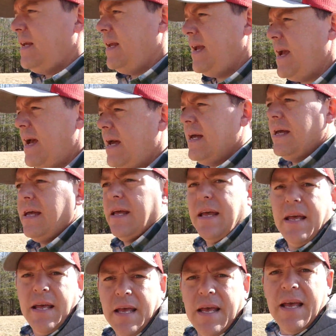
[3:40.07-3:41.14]
Yeah,
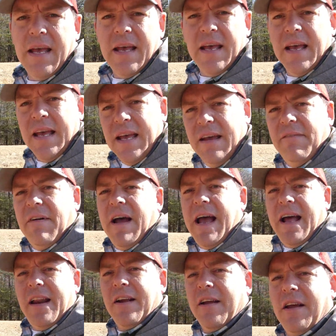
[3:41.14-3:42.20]
if I
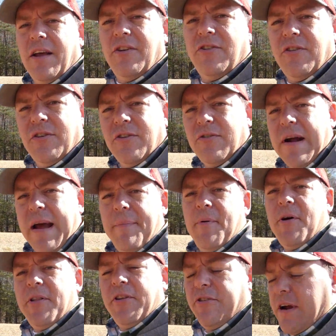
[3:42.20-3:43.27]
had a
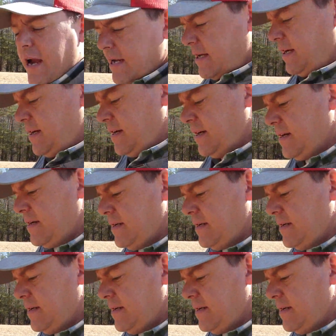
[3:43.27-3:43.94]
grapple on the tractor